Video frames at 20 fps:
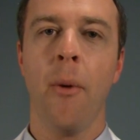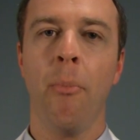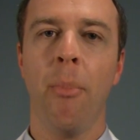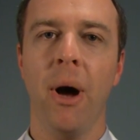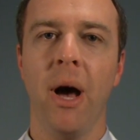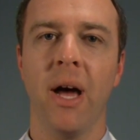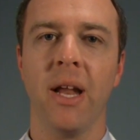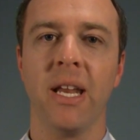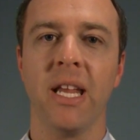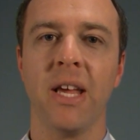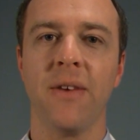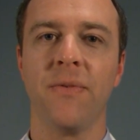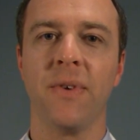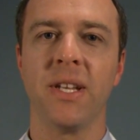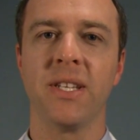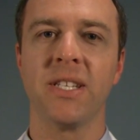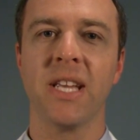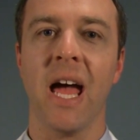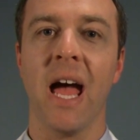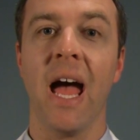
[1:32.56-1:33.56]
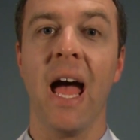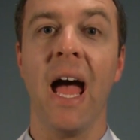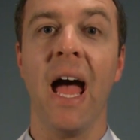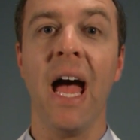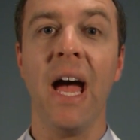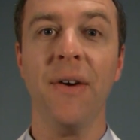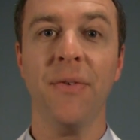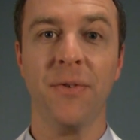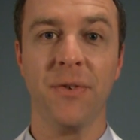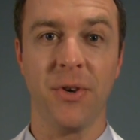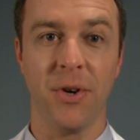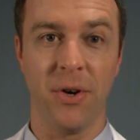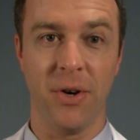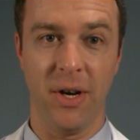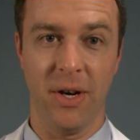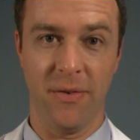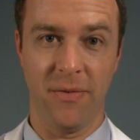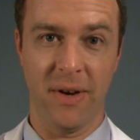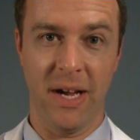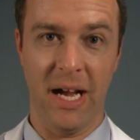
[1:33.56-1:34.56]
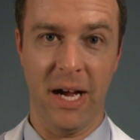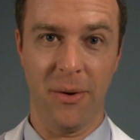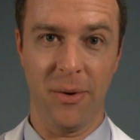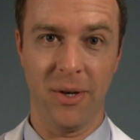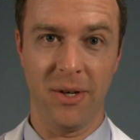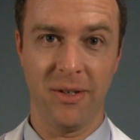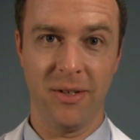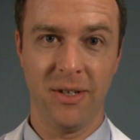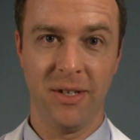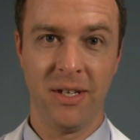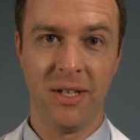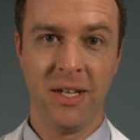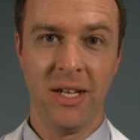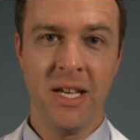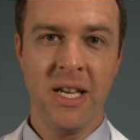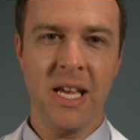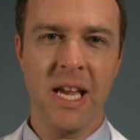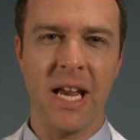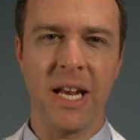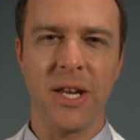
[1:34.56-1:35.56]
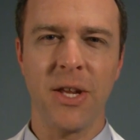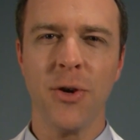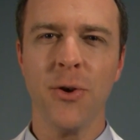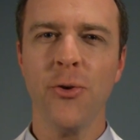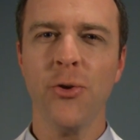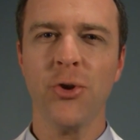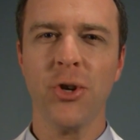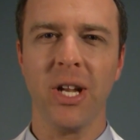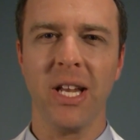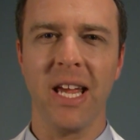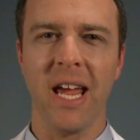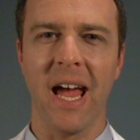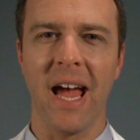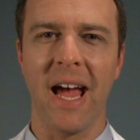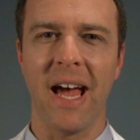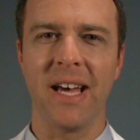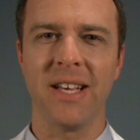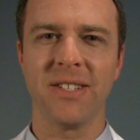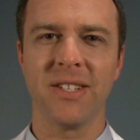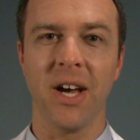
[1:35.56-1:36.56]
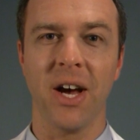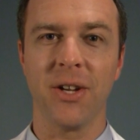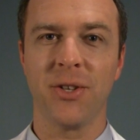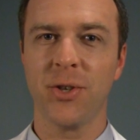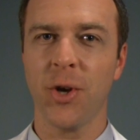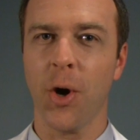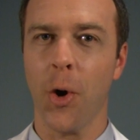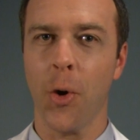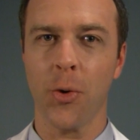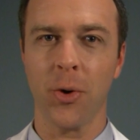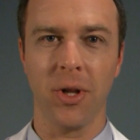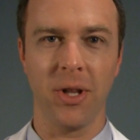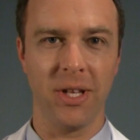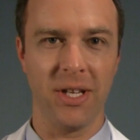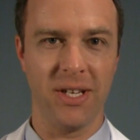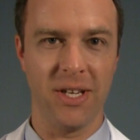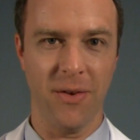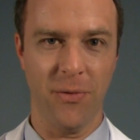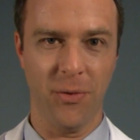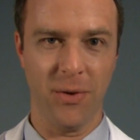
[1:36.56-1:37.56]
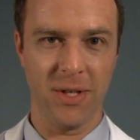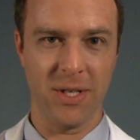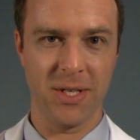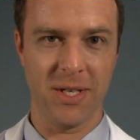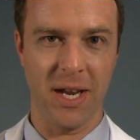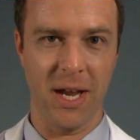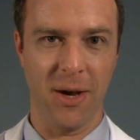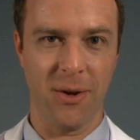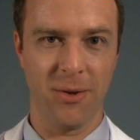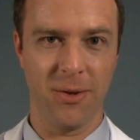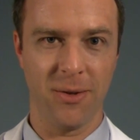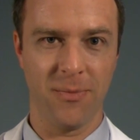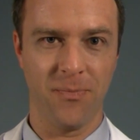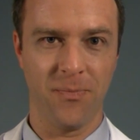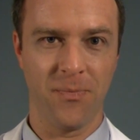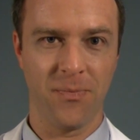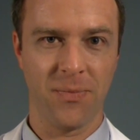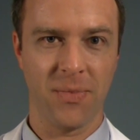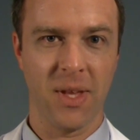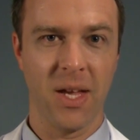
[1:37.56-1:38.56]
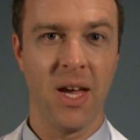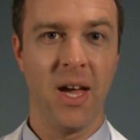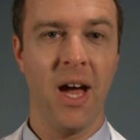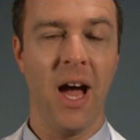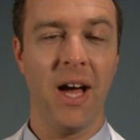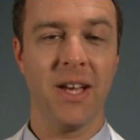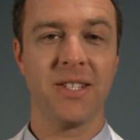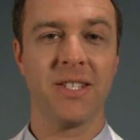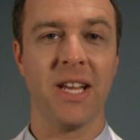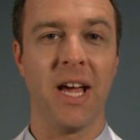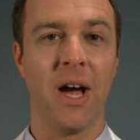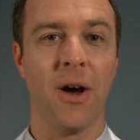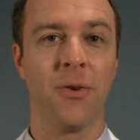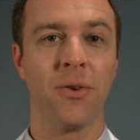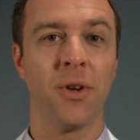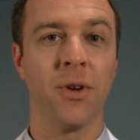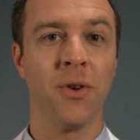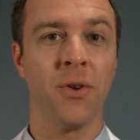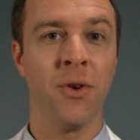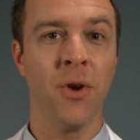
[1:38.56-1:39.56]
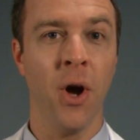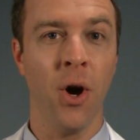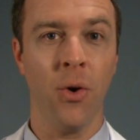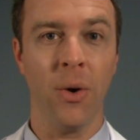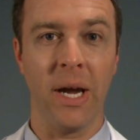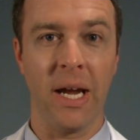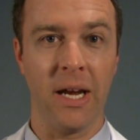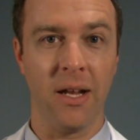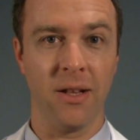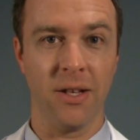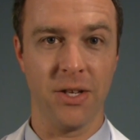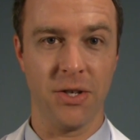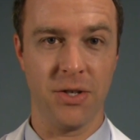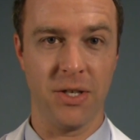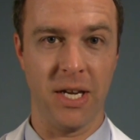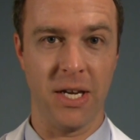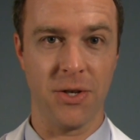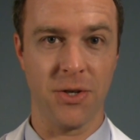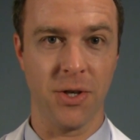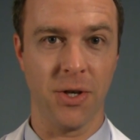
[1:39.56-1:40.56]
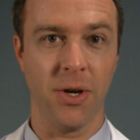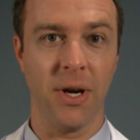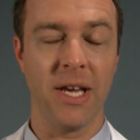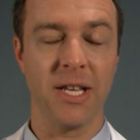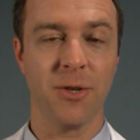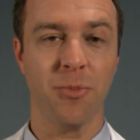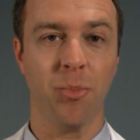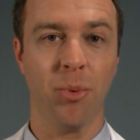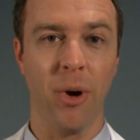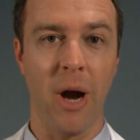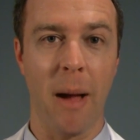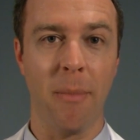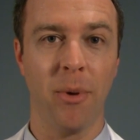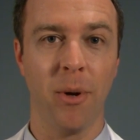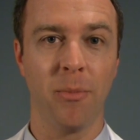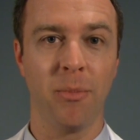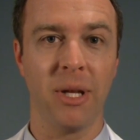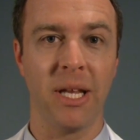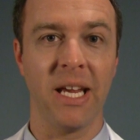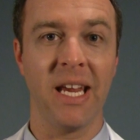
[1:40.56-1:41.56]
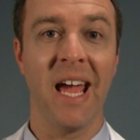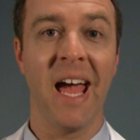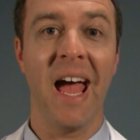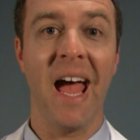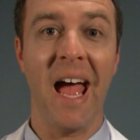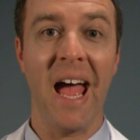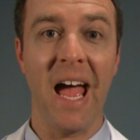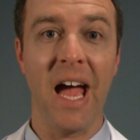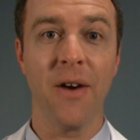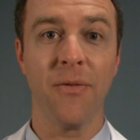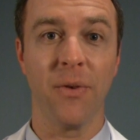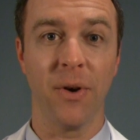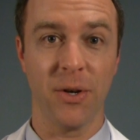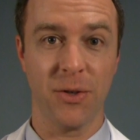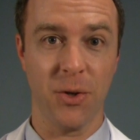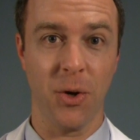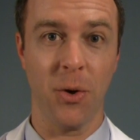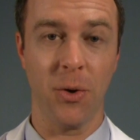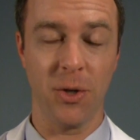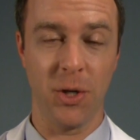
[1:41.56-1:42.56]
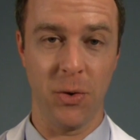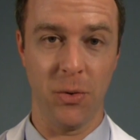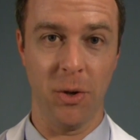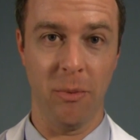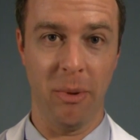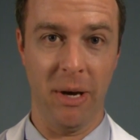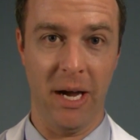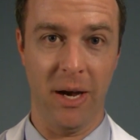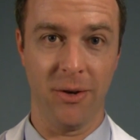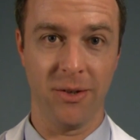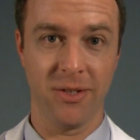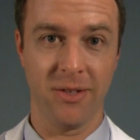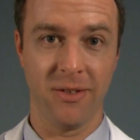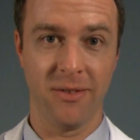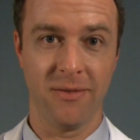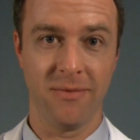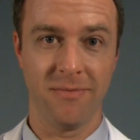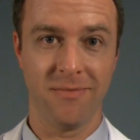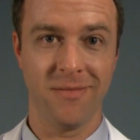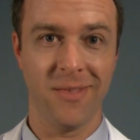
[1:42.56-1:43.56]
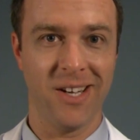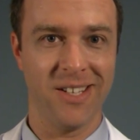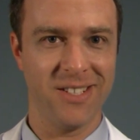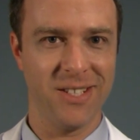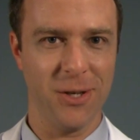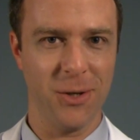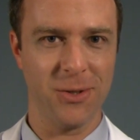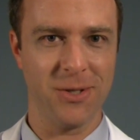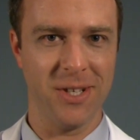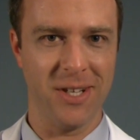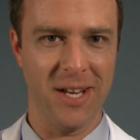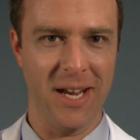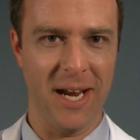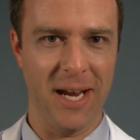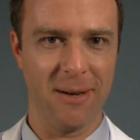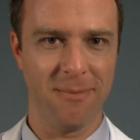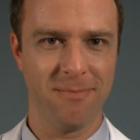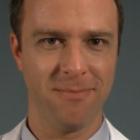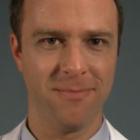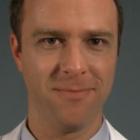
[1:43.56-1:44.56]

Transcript: But if it's after a vowel, it usually has a totally different sound. A sound no English teacher has probably ever told you about until today.